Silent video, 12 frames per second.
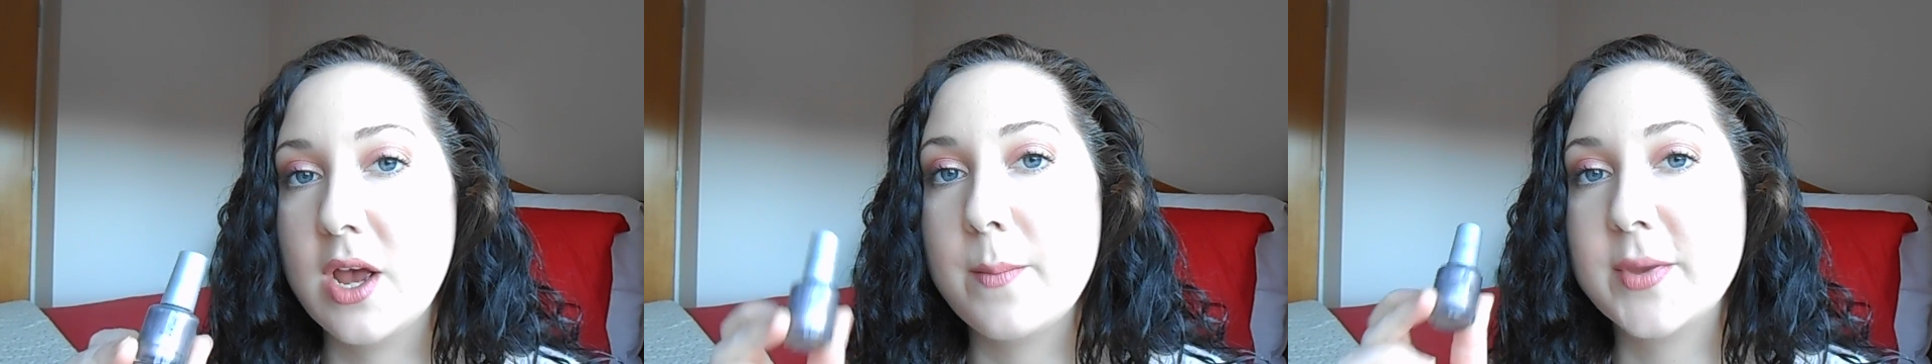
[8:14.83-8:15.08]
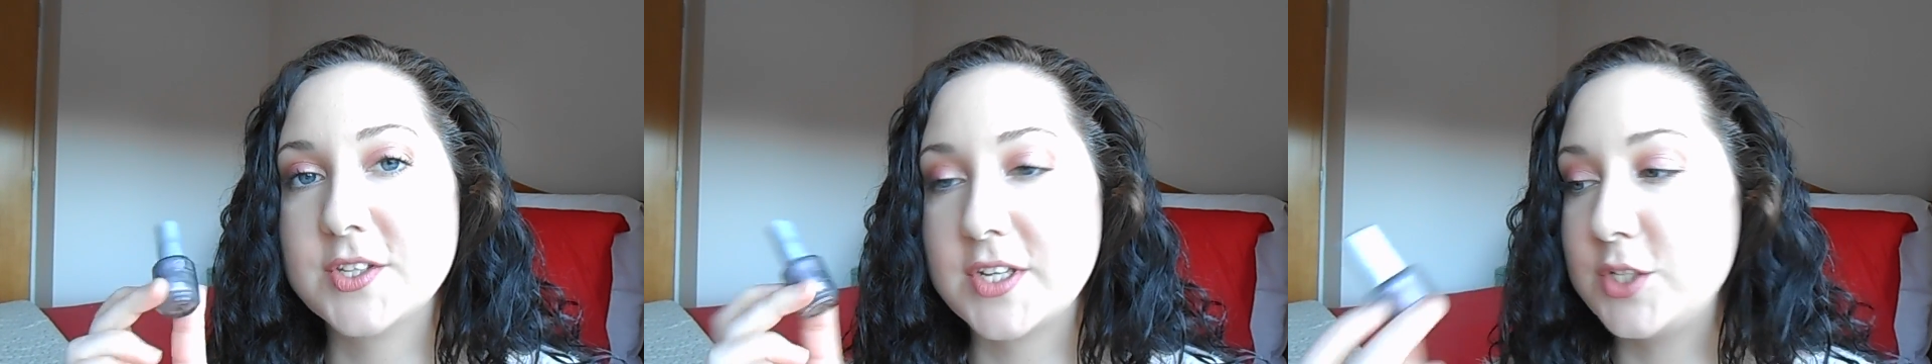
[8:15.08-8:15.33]

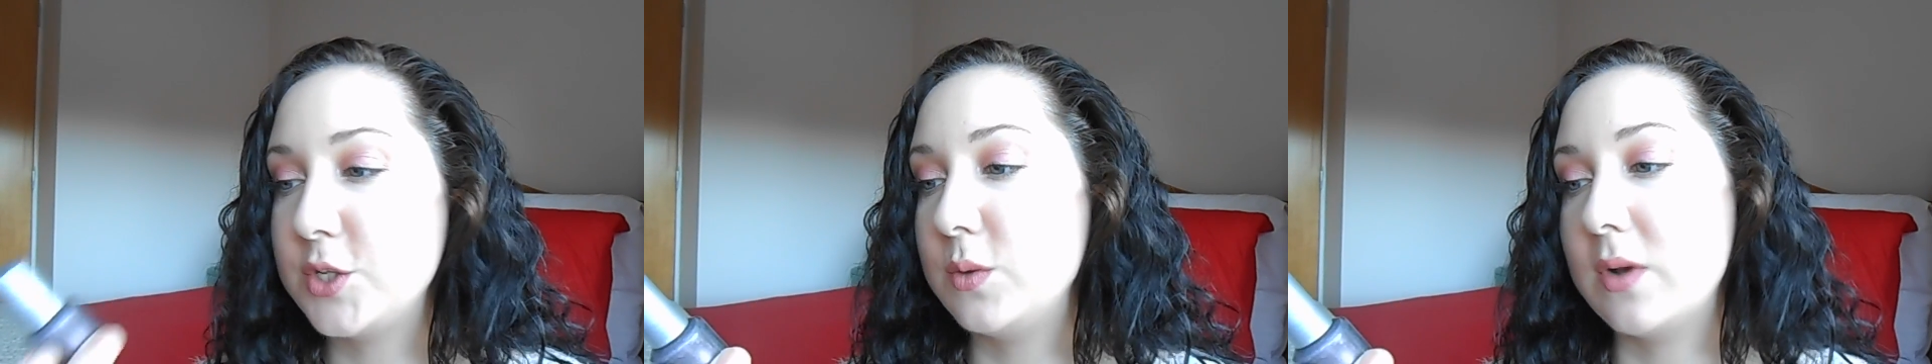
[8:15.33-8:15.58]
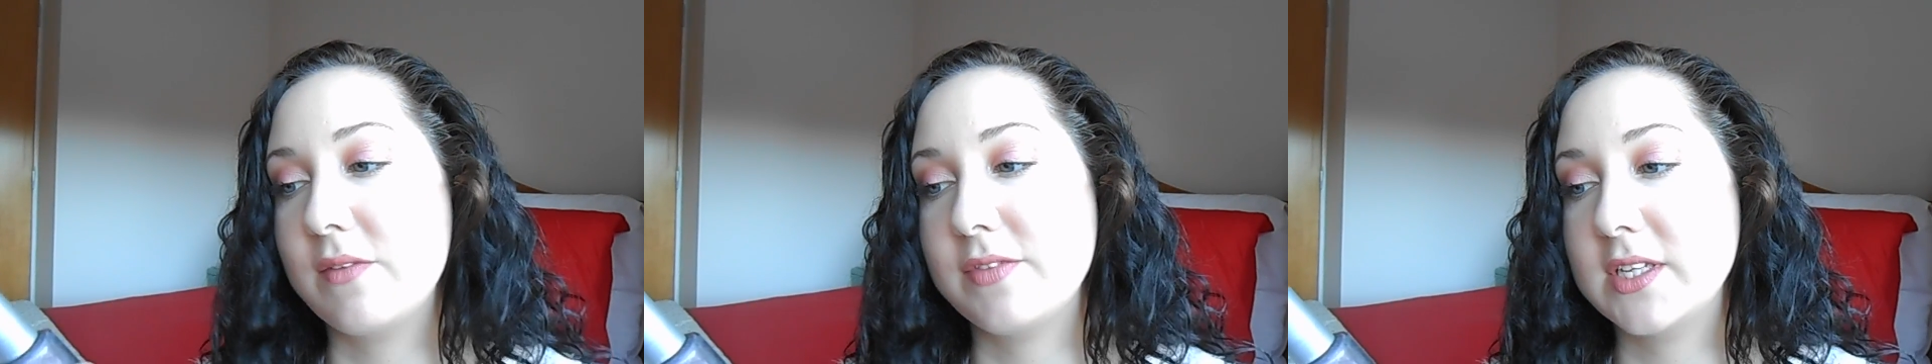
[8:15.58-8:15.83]
because I do
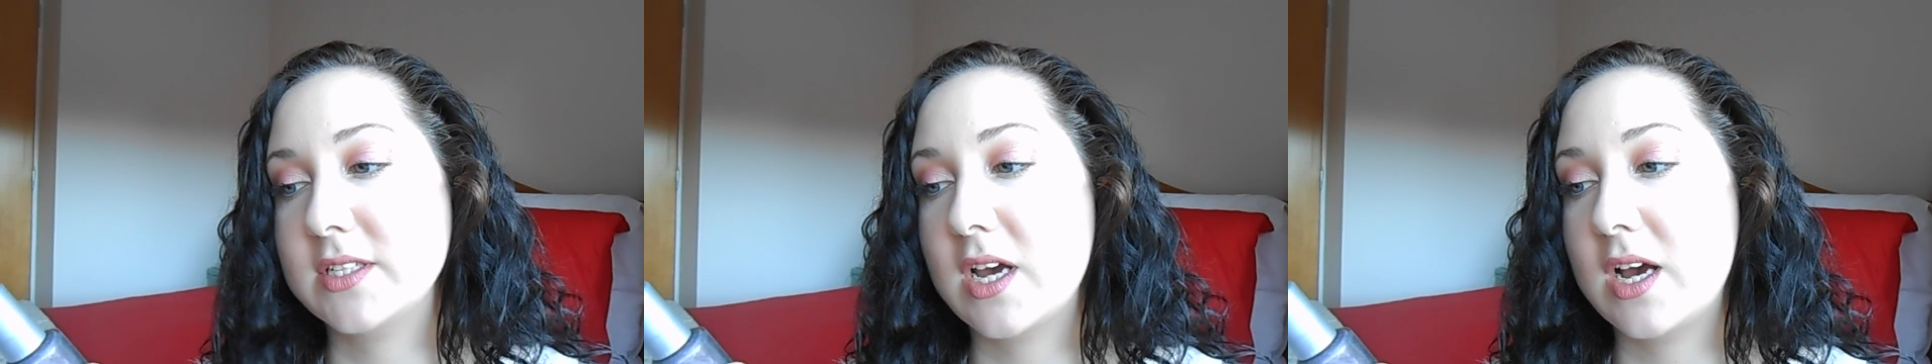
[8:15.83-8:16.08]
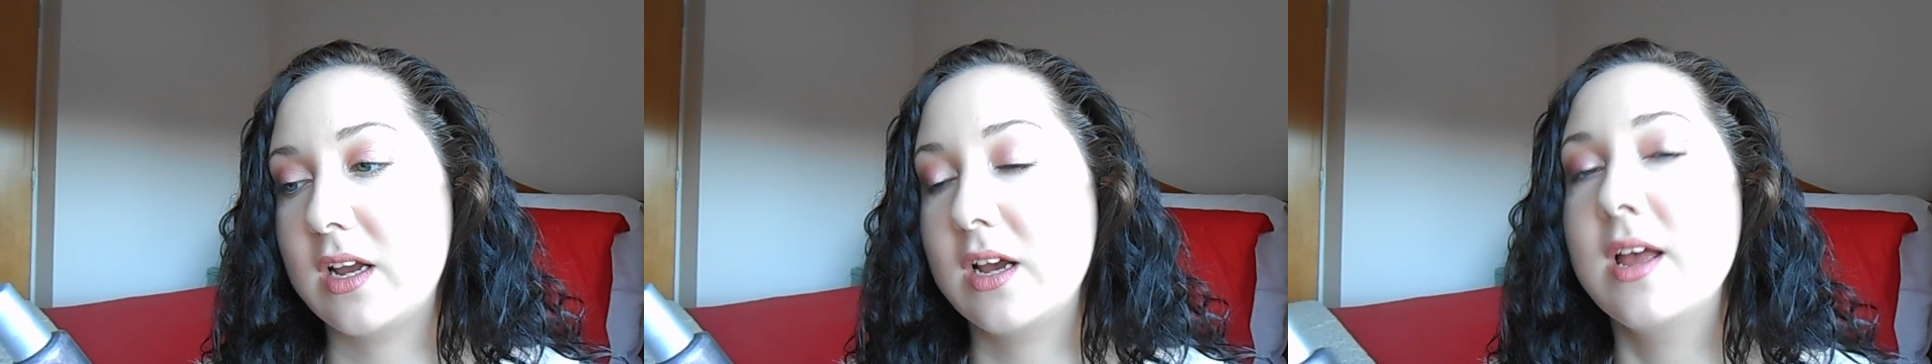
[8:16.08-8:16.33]
love this
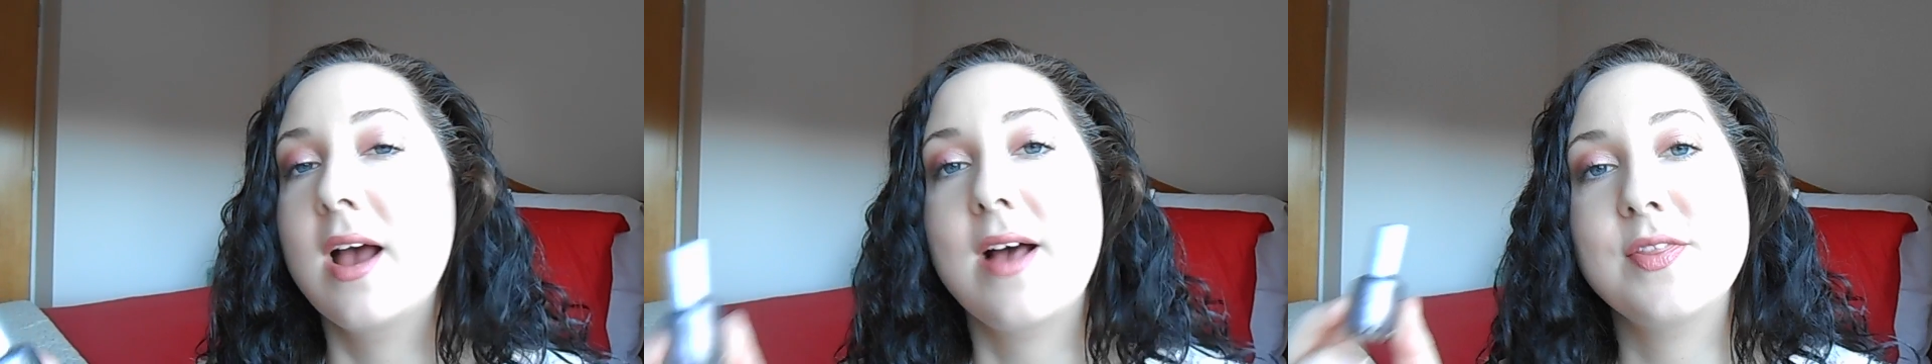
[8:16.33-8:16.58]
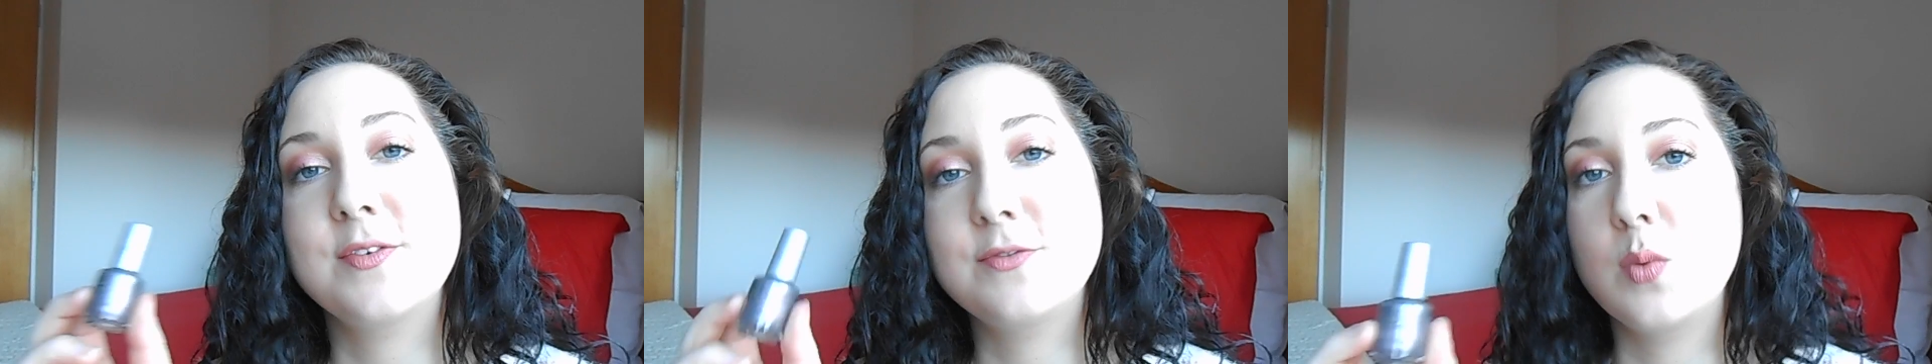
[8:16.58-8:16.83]
colour
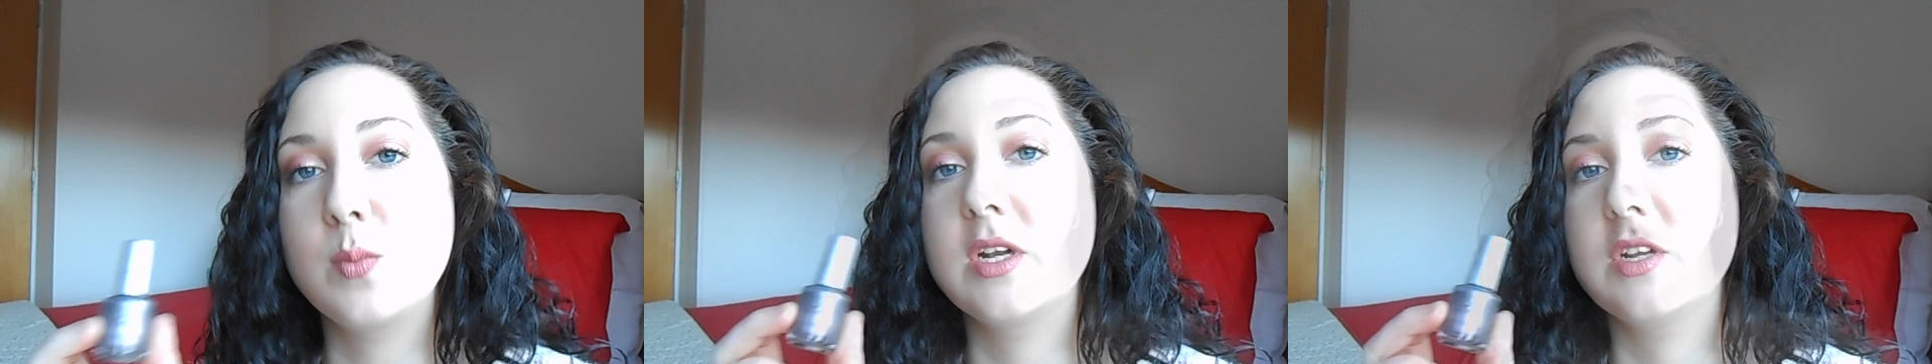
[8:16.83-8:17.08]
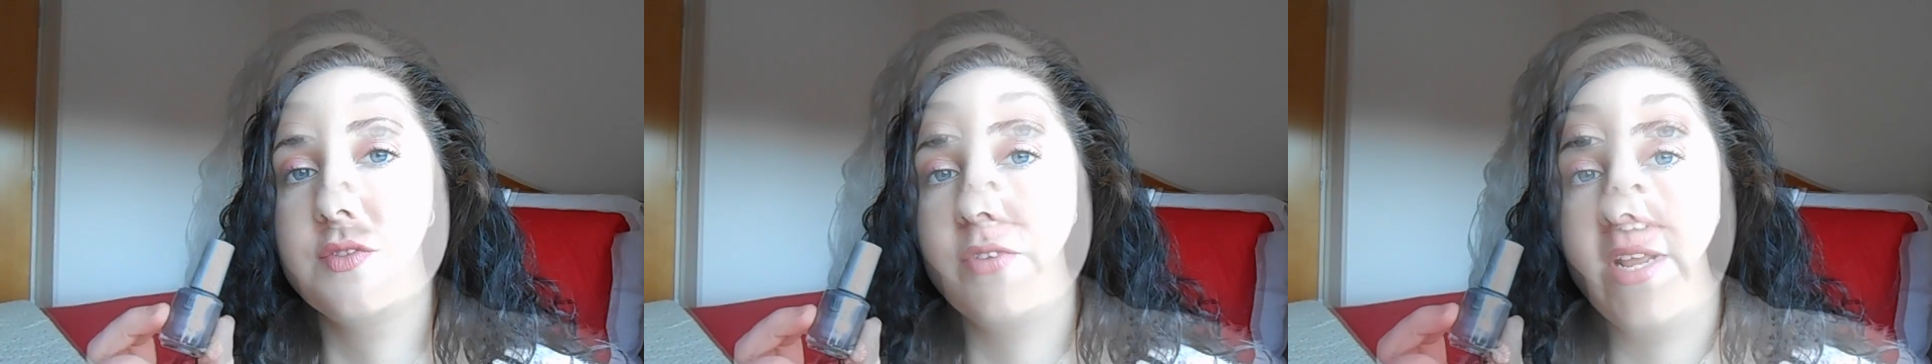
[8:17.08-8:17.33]
and the formula
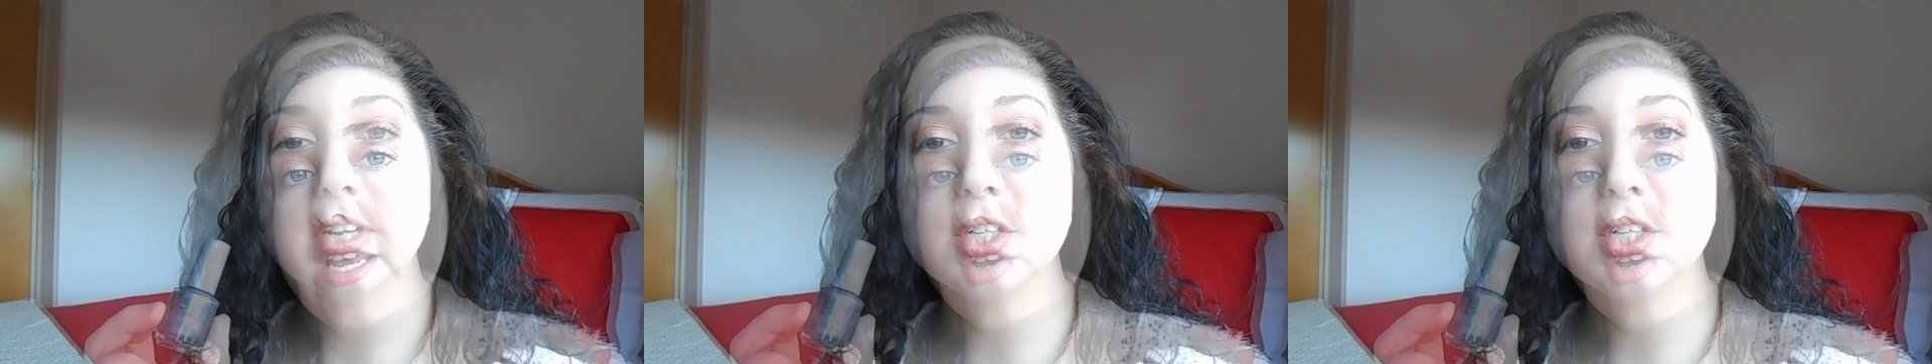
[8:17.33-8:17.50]
is really good.